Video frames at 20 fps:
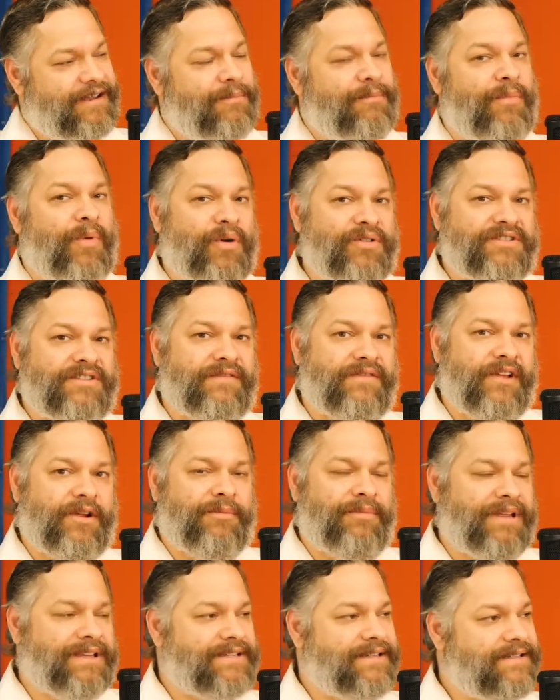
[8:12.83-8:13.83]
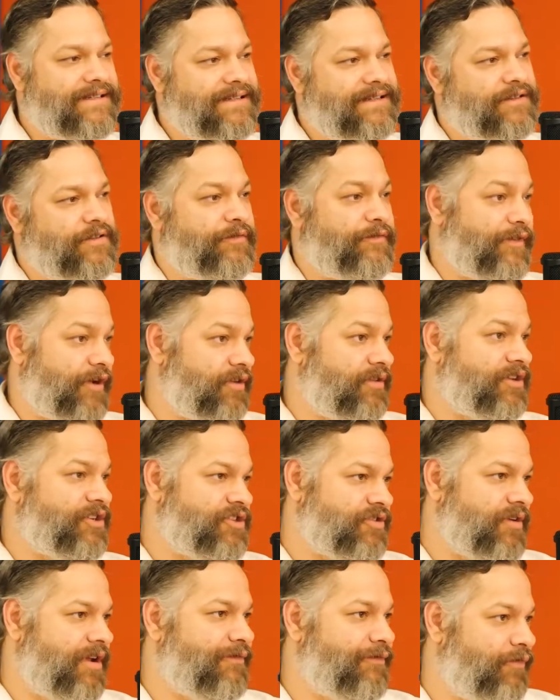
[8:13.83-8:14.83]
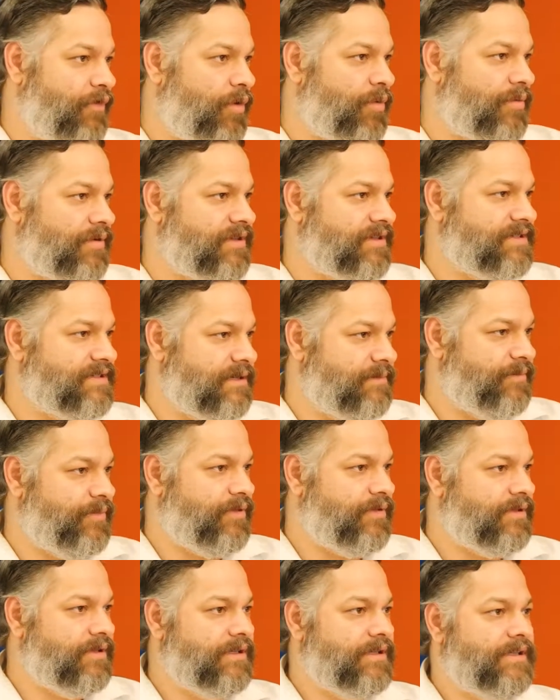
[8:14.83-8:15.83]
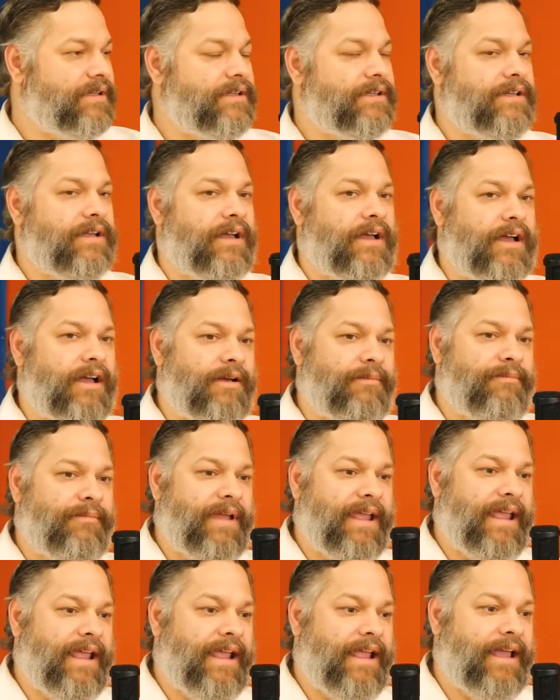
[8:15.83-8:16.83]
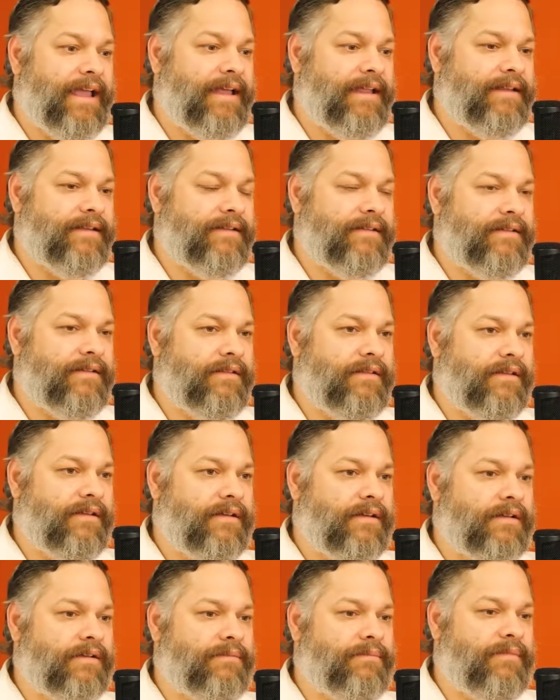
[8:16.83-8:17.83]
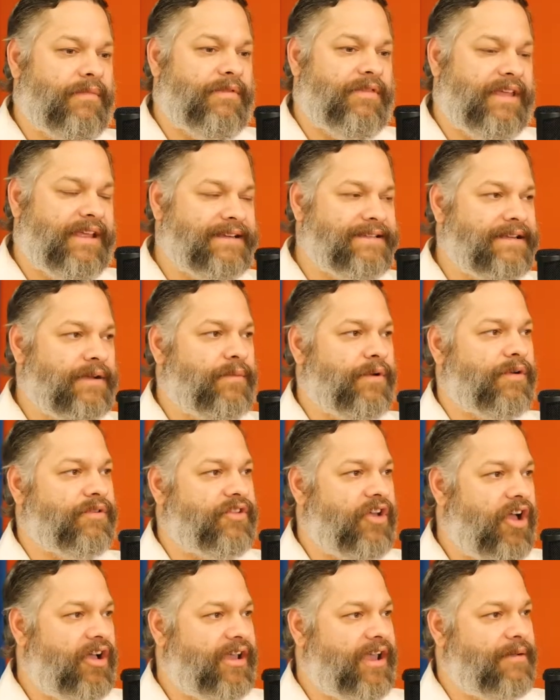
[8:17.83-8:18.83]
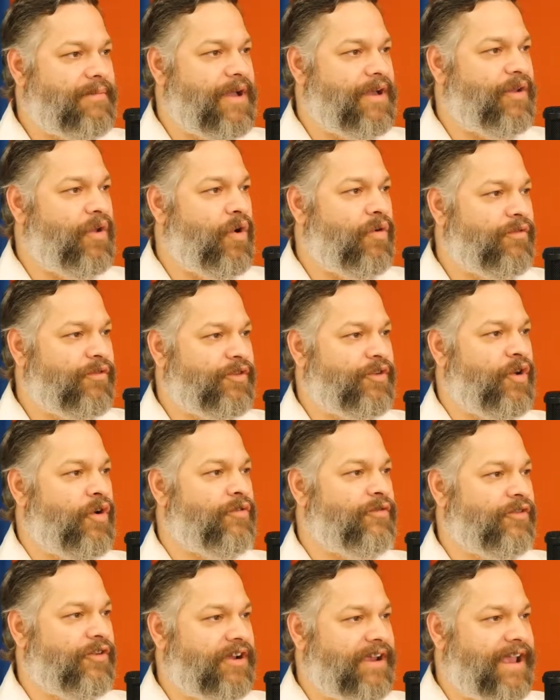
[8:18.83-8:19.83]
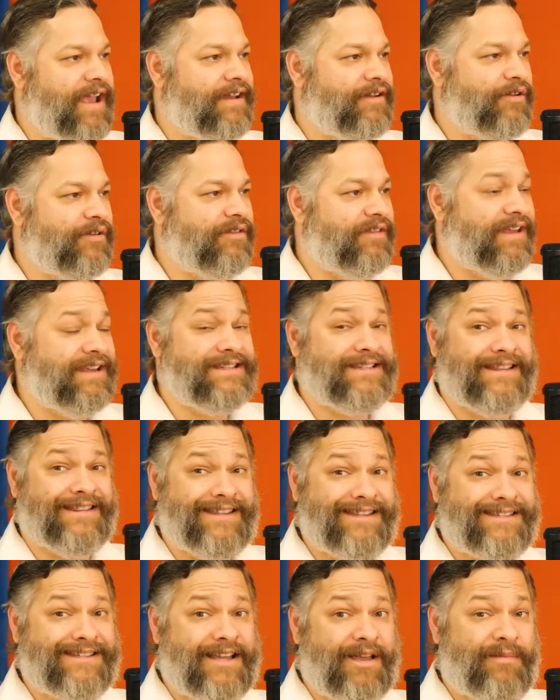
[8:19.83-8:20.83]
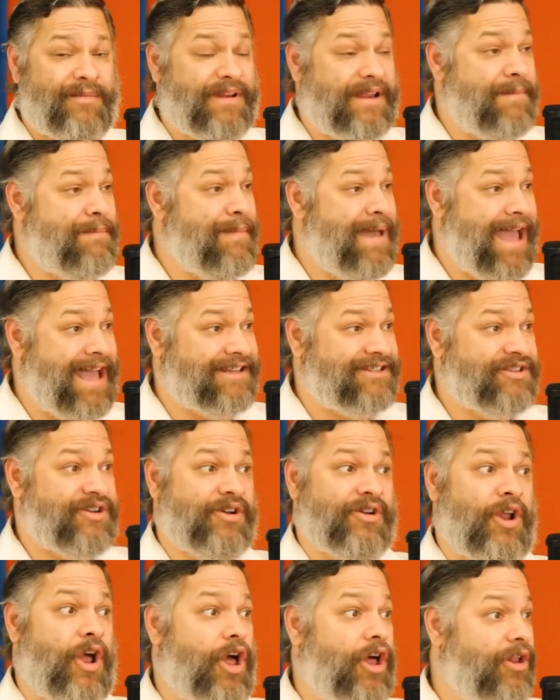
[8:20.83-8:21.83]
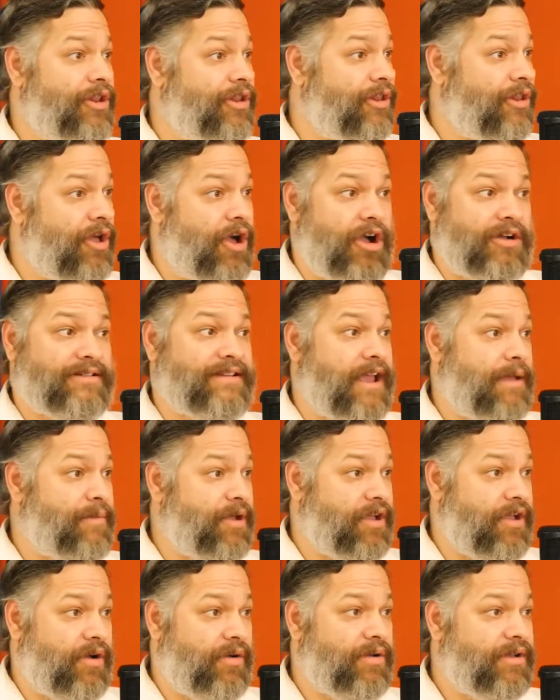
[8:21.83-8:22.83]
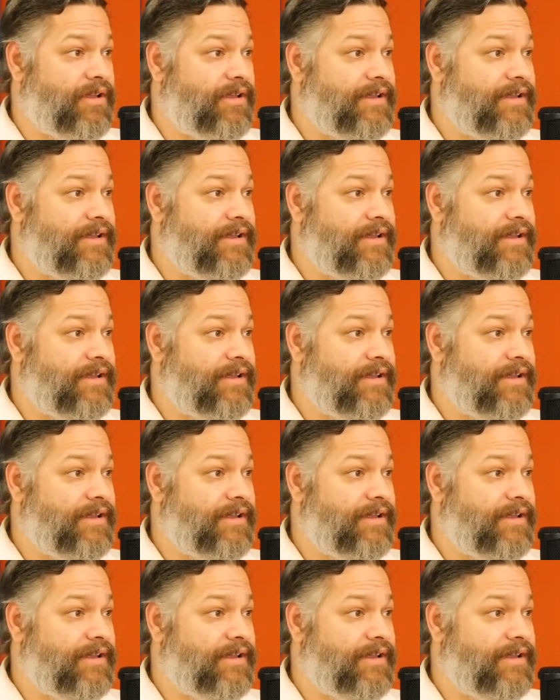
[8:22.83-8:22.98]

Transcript: Most of their businesses are fairly straightforward and simple. Um, and the things that we were talking about over and over again are things that this company mastered a long time ago